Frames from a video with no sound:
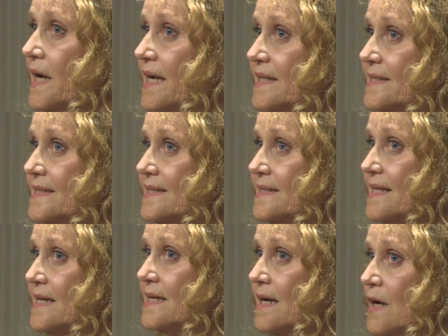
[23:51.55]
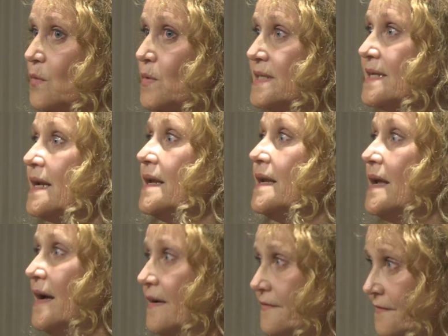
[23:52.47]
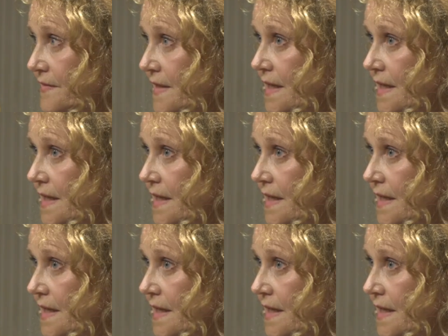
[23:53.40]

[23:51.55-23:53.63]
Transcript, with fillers: I think I wasn't enough,